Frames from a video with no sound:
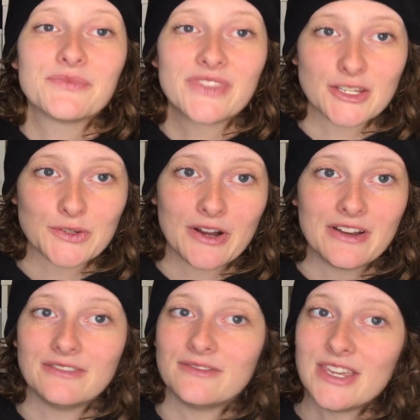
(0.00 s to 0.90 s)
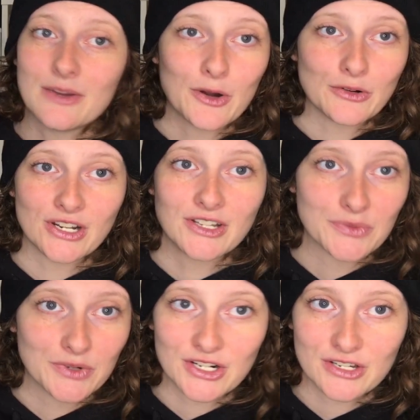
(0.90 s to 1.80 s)
this one, the
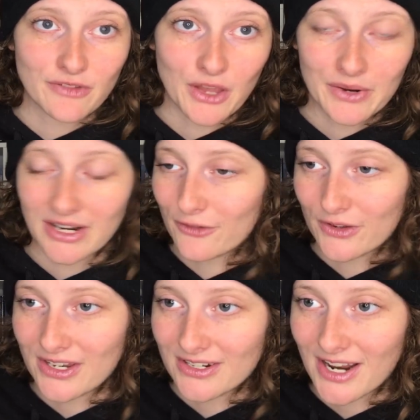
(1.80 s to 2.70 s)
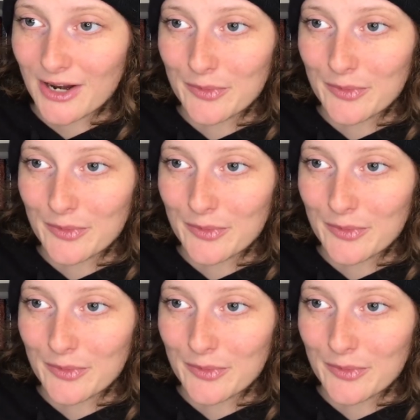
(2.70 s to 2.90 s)
emotions were just flowing for the entire